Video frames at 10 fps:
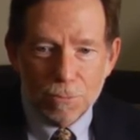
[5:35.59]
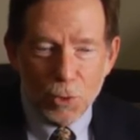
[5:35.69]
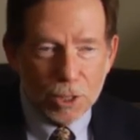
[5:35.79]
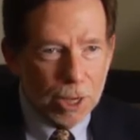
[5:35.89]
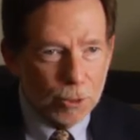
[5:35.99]

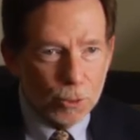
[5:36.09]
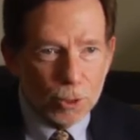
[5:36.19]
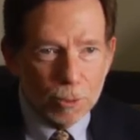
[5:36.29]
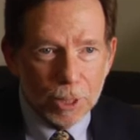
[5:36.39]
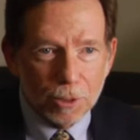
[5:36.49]
Right now, you
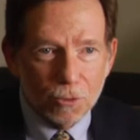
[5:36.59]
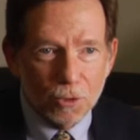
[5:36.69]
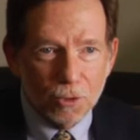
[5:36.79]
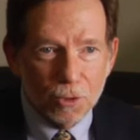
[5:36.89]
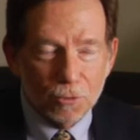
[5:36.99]
can make
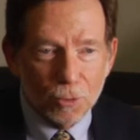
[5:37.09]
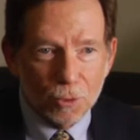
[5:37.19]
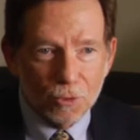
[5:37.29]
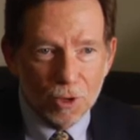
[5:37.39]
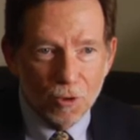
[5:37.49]
decisions for
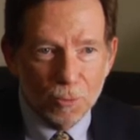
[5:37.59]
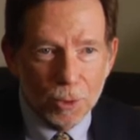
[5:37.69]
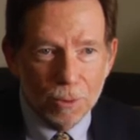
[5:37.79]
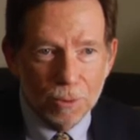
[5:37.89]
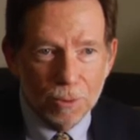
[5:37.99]
yourself,
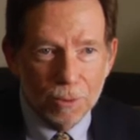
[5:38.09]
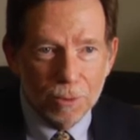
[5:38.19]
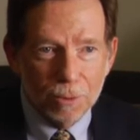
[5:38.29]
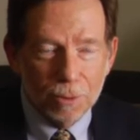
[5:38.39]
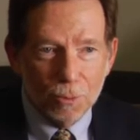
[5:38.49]
but
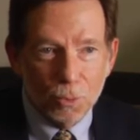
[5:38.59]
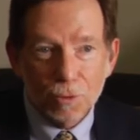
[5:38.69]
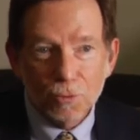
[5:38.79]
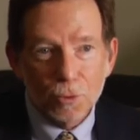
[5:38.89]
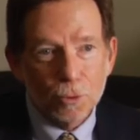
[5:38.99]
what
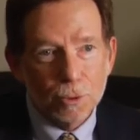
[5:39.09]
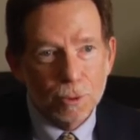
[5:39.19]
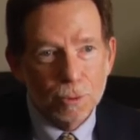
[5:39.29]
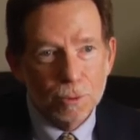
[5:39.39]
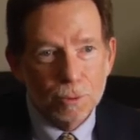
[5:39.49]
if you
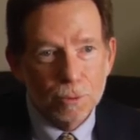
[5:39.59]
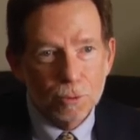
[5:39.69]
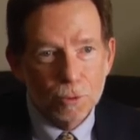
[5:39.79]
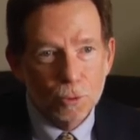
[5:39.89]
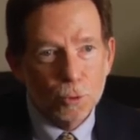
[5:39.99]
couldn't?
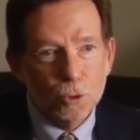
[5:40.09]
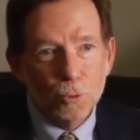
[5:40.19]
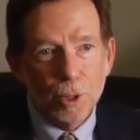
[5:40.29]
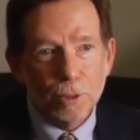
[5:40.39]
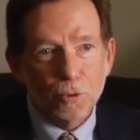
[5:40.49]
Who would
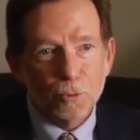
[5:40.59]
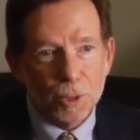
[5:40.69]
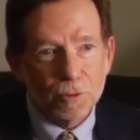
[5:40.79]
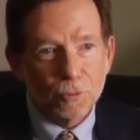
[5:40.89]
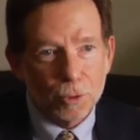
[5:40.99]
you want to
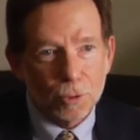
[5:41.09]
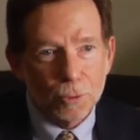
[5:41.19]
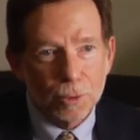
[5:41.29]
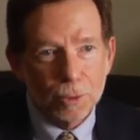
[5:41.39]
speak for you?